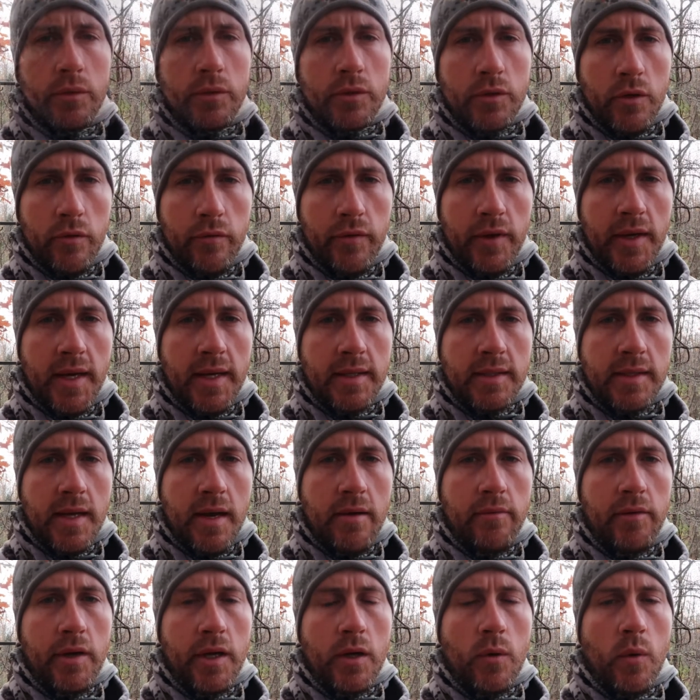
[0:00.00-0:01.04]
So if you guys
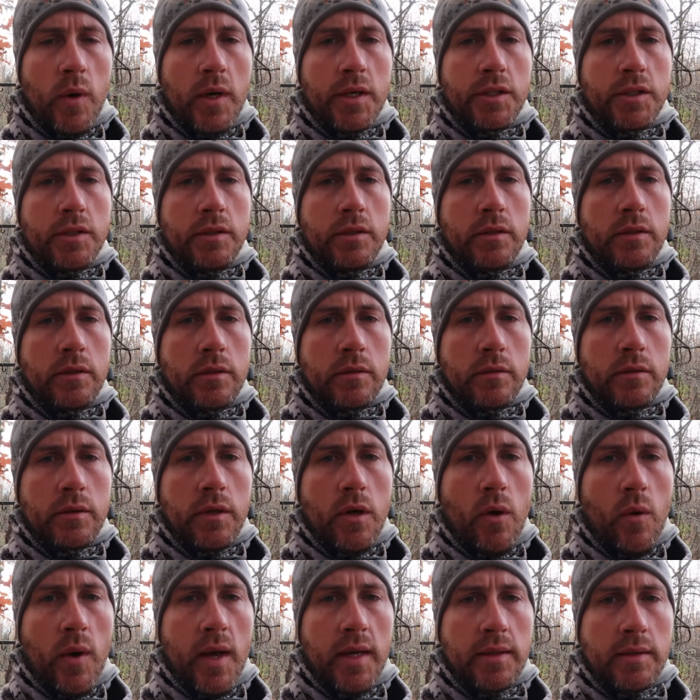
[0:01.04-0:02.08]
have any questions,
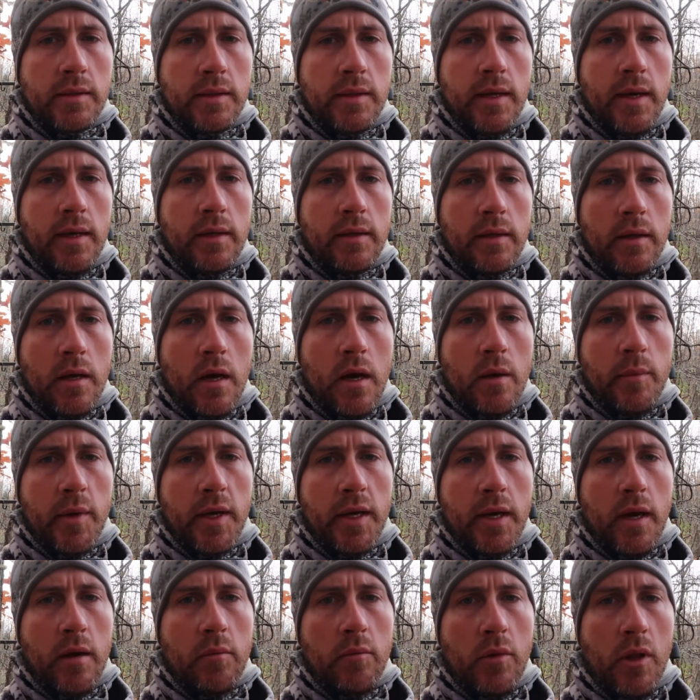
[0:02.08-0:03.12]
don't hesitate to
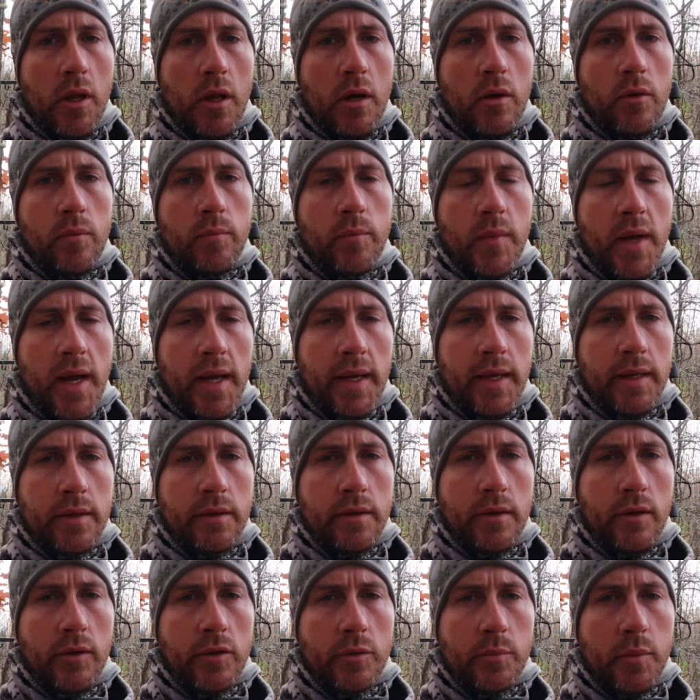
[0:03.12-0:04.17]
comment down below. I get
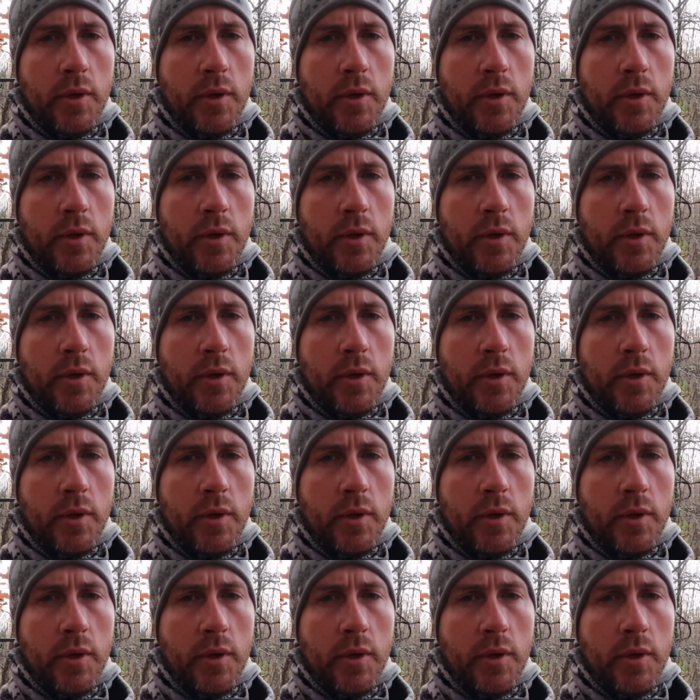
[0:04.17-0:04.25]
to those